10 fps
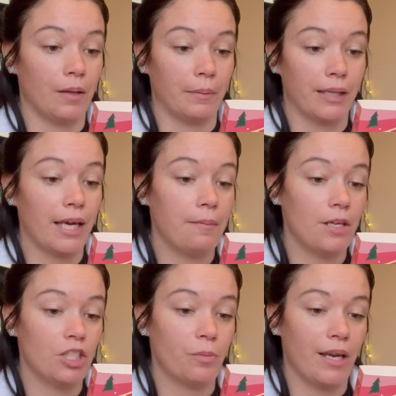public
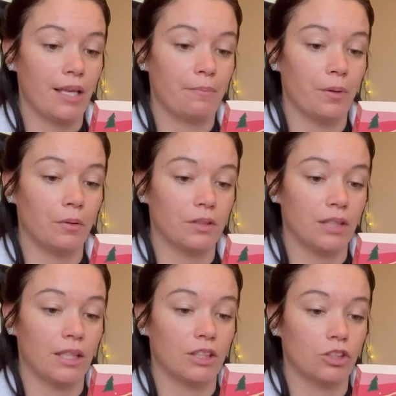image, Betty boasts
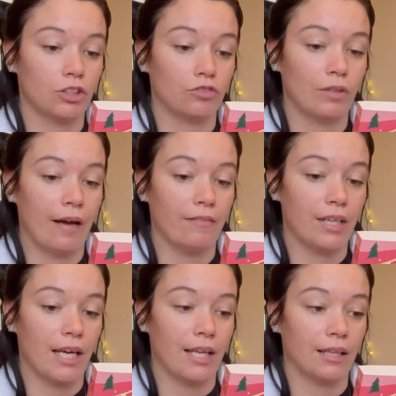an
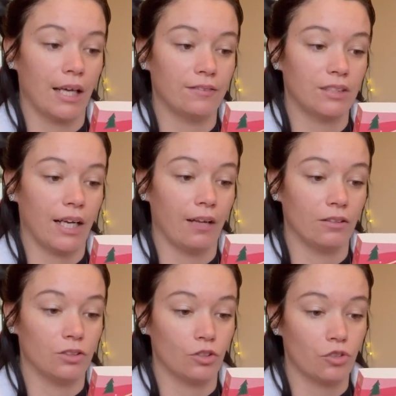extravagant lifestyle
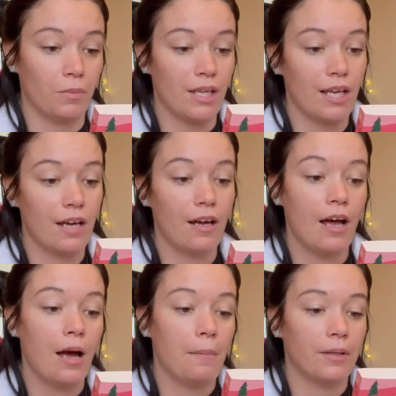on social media,
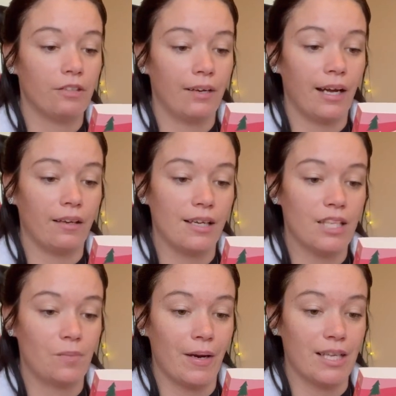but the reality
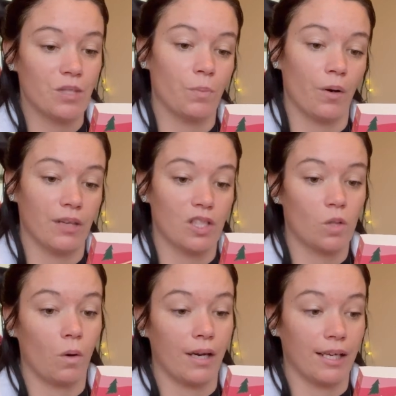is Betty is broken
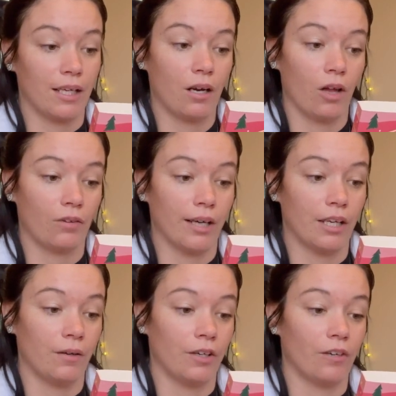squatting in
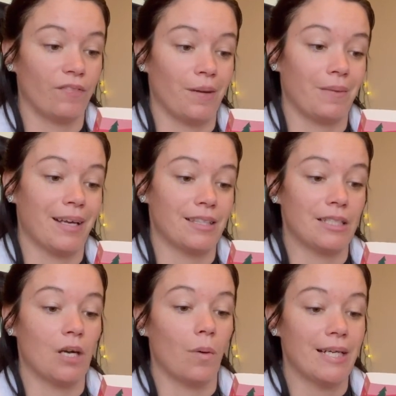Colorado and her family has
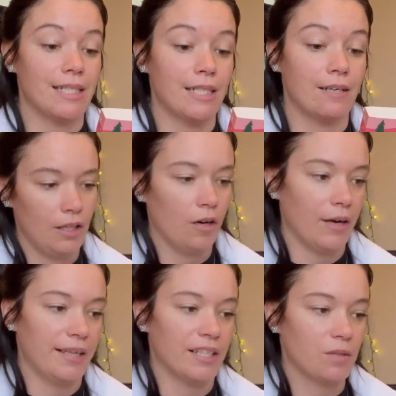no idea.
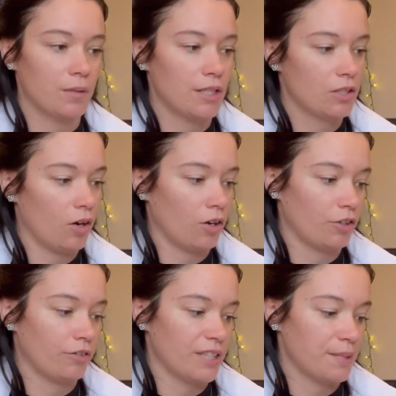Okay, this one is called
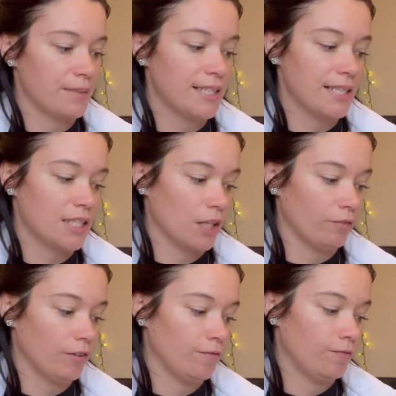Christmas at
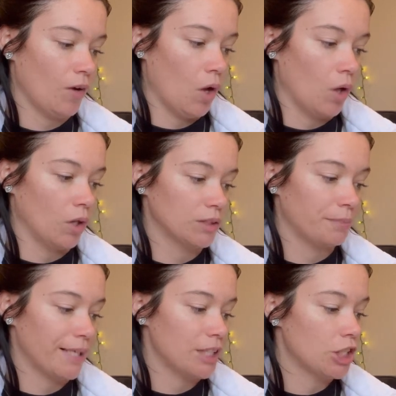Silver Falls
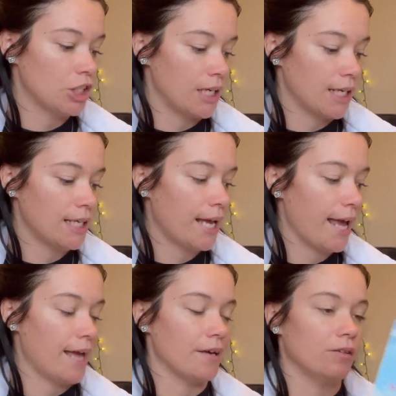by Jenny
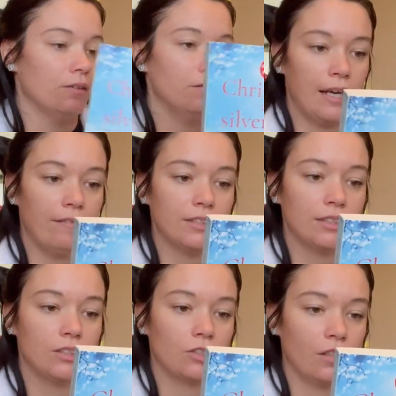Hale. Ever
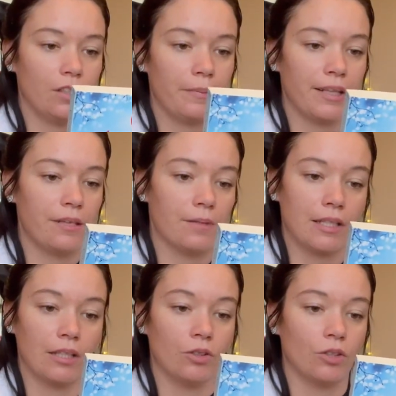since Scarlett Bailey was a
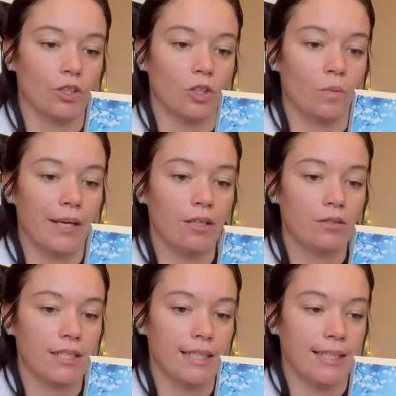little girl, White
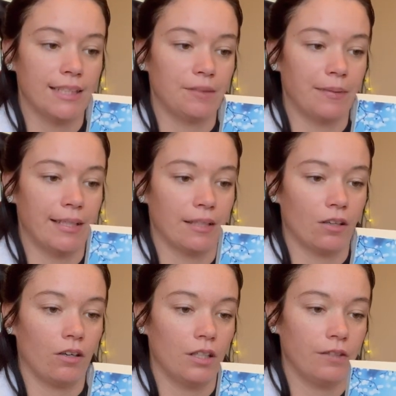Oaks Inn has been at the
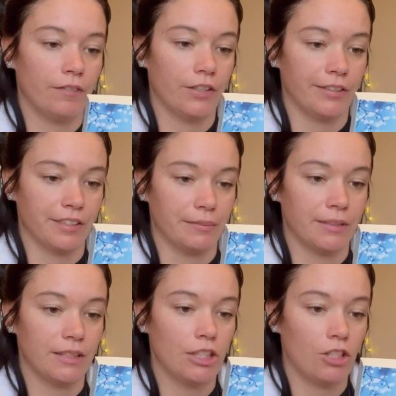heart of her
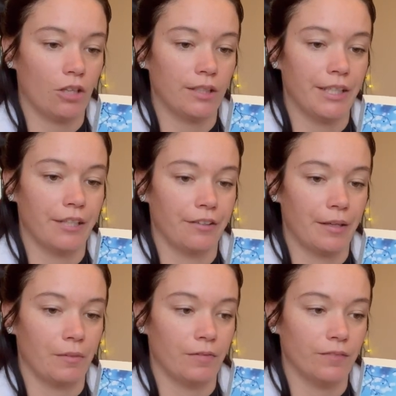Christmas. Each holiday, her
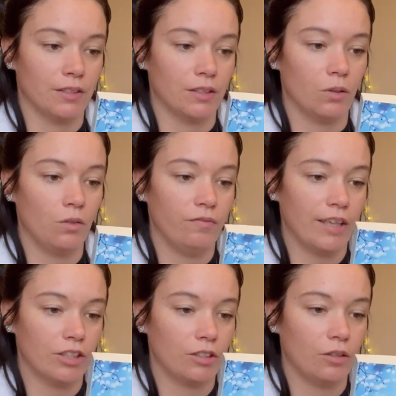grandma fills the
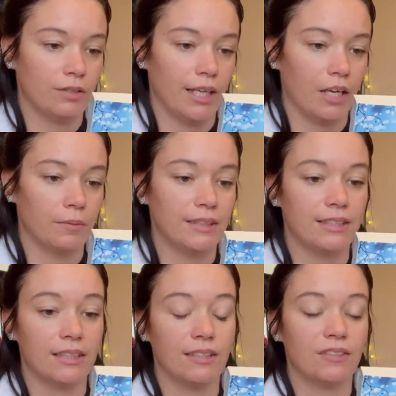old-fashioned hotel with
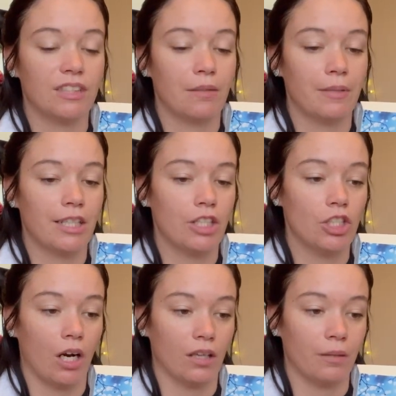scents of cinnamon and
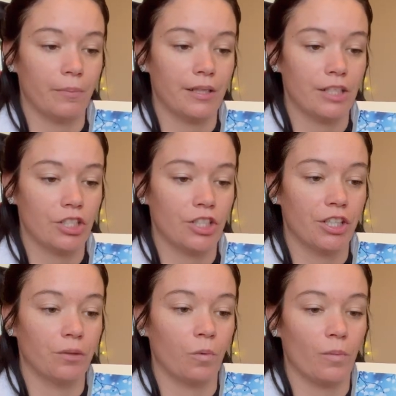chocolate, but this
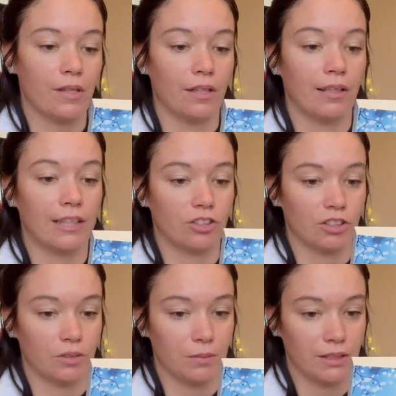year will be the last
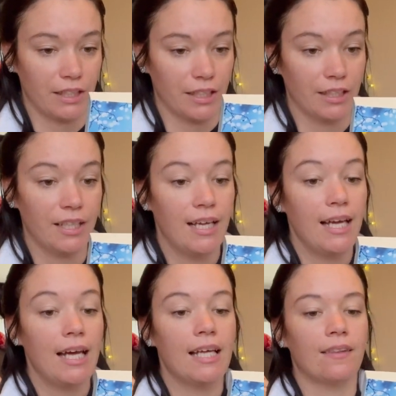Christmas there,
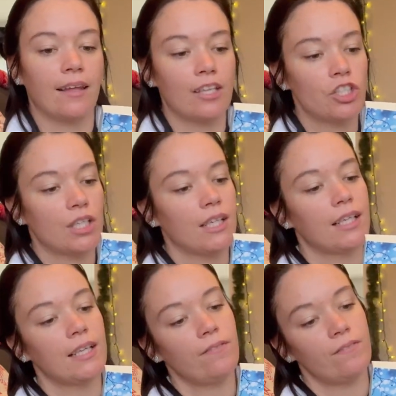unless she
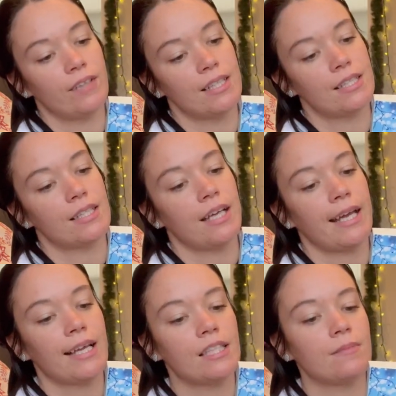can convince a
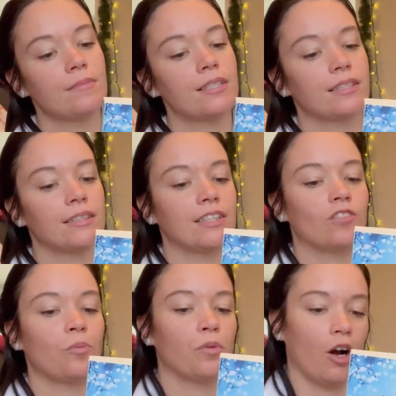handsome,
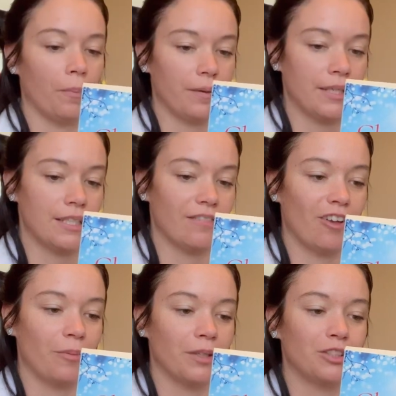successful property
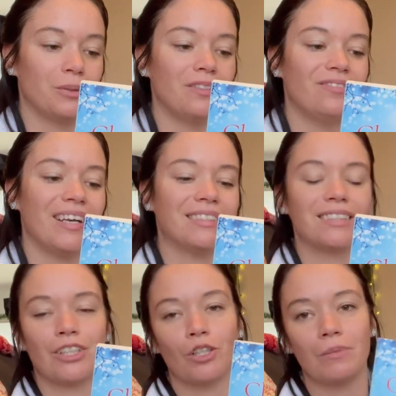developer to invest
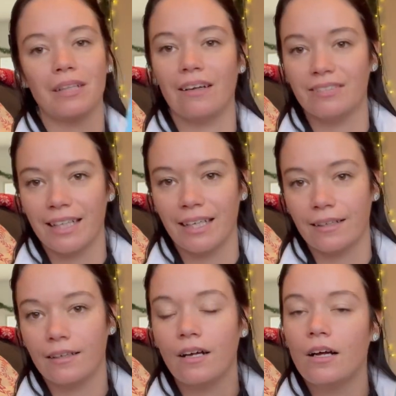in her beloved
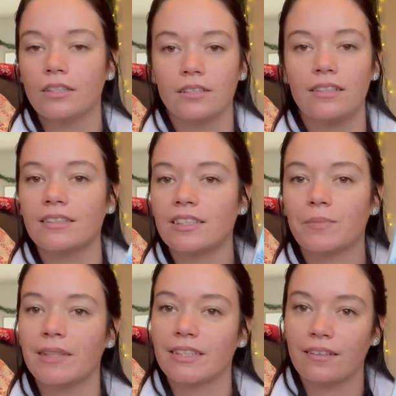inn. So this is
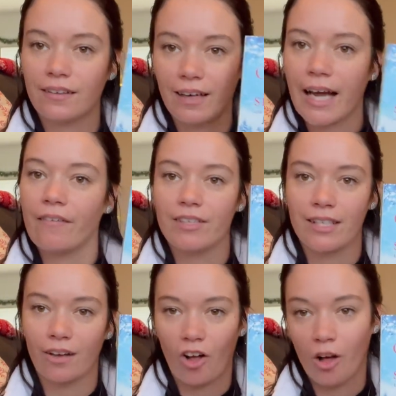basically like every
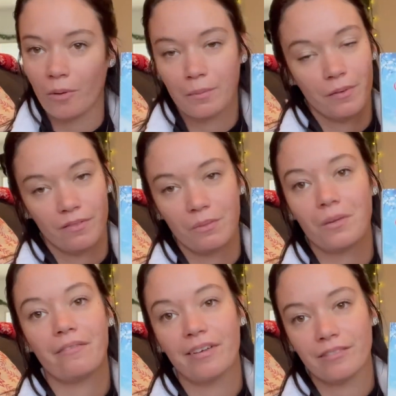single Hallmark movie we
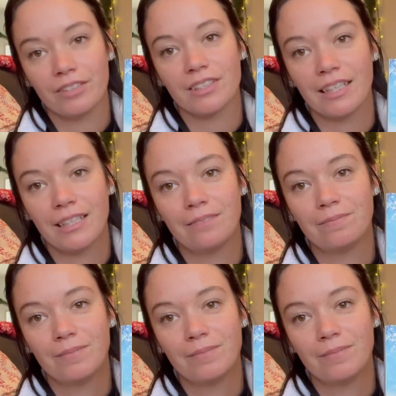have ever seen.